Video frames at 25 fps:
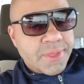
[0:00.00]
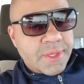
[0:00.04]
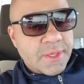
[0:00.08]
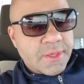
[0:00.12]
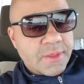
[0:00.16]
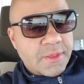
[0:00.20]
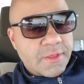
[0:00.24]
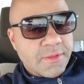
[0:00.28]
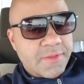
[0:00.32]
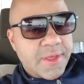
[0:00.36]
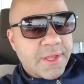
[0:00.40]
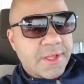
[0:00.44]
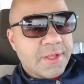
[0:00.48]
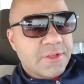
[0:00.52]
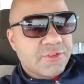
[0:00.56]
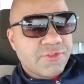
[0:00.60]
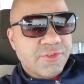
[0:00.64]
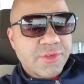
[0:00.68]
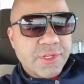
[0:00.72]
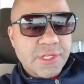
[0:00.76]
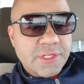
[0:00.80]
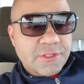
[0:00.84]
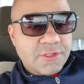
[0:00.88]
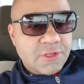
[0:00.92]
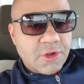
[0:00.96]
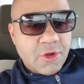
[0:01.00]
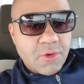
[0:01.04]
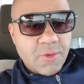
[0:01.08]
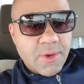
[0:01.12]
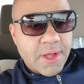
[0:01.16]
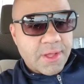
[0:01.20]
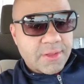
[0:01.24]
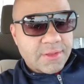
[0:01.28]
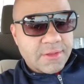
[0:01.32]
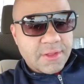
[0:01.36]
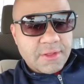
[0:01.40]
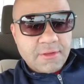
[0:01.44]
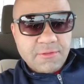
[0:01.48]
the thing is, you need to go
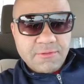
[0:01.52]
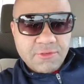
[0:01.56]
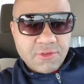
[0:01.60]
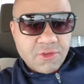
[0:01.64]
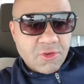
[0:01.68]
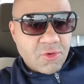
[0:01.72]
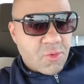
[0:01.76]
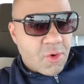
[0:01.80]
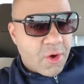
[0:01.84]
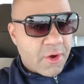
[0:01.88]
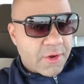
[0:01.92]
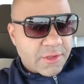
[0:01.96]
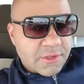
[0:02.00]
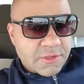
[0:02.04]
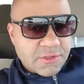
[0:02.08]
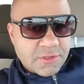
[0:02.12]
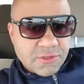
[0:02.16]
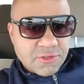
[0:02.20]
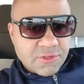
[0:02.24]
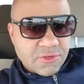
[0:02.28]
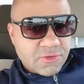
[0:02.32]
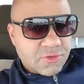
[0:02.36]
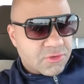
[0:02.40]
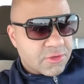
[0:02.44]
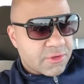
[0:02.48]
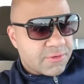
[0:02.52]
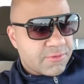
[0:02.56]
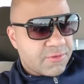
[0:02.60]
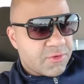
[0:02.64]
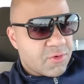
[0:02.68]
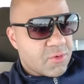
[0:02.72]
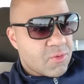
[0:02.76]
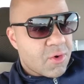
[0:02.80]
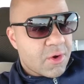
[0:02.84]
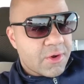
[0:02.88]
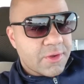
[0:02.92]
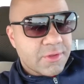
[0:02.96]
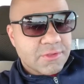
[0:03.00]
out there. If you are
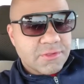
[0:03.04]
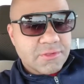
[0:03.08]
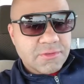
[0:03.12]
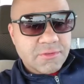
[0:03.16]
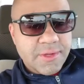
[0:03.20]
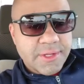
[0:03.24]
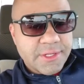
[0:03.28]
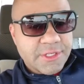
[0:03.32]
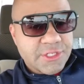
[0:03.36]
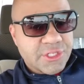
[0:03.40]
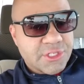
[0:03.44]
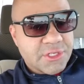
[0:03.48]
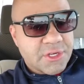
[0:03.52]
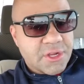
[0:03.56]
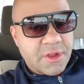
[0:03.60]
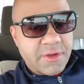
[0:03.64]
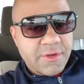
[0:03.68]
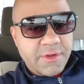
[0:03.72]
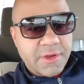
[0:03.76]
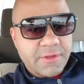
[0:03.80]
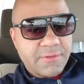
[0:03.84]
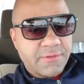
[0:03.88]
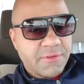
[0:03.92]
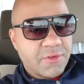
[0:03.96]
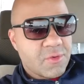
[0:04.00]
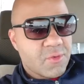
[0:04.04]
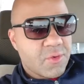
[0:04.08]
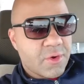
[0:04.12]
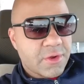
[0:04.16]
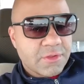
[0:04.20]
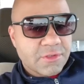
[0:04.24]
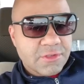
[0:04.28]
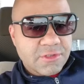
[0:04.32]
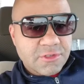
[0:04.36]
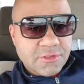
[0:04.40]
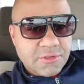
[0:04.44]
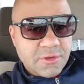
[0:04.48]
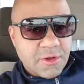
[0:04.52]
into engineering, if you are
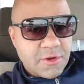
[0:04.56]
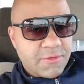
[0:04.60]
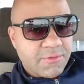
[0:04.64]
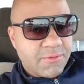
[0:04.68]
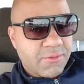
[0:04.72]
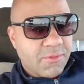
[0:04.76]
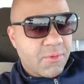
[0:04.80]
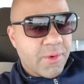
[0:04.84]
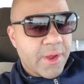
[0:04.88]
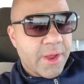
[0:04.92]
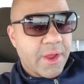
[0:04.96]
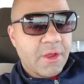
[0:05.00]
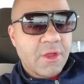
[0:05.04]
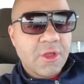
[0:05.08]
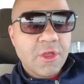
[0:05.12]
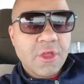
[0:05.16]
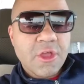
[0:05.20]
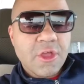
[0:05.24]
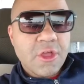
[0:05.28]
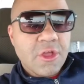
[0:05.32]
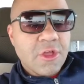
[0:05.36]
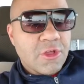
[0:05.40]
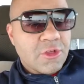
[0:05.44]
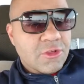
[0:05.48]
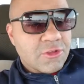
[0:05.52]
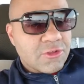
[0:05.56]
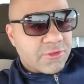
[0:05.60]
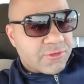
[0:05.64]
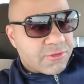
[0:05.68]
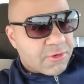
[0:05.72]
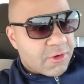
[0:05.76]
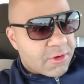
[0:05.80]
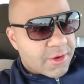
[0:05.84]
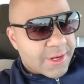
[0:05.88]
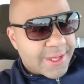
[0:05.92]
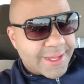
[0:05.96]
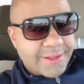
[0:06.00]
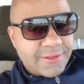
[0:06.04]
into software,
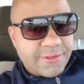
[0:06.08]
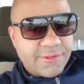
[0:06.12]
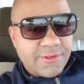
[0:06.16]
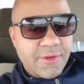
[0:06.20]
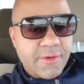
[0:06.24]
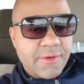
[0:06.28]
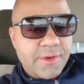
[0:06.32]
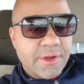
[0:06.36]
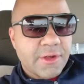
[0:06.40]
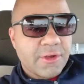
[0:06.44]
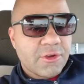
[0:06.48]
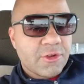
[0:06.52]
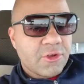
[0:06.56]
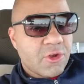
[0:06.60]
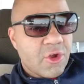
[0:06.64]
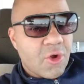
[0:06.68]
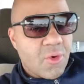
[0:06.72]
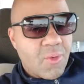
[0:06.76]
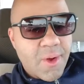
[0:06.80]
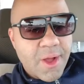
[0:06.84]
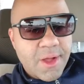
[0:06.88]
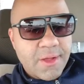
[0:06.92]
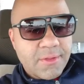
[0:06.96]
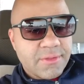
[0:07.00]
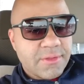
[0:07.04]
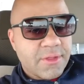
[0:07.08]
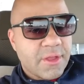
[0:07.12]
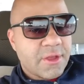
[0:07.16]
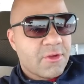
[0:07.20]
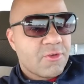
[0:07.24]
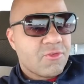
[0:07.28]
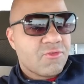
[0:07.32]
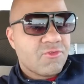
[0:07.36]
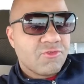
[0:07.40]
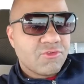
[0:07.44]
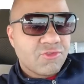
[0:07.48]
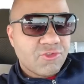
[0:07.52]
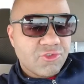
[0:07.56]
start interning. Go out there,
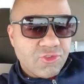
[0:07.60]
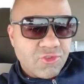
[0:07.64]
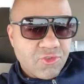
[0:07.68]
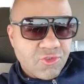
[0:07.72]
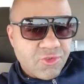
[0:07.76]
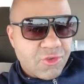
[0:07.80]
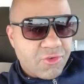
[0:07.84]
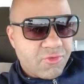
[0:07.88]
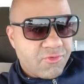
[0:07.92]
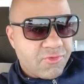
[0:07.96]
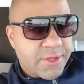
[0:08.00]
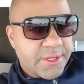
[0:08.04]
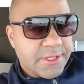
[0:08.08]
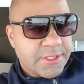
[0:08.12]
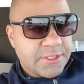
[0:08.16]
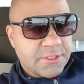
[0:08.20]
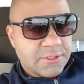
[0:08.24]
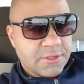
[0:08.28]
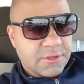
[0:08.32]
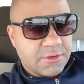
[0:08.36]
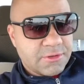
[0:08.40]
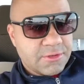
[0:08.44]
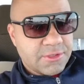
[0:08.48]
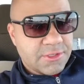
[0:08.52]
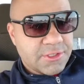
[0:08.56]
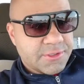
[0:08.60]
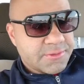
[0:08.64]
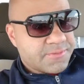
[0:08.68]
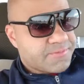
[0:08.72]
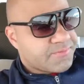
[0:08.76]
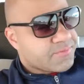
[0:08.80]
do your research.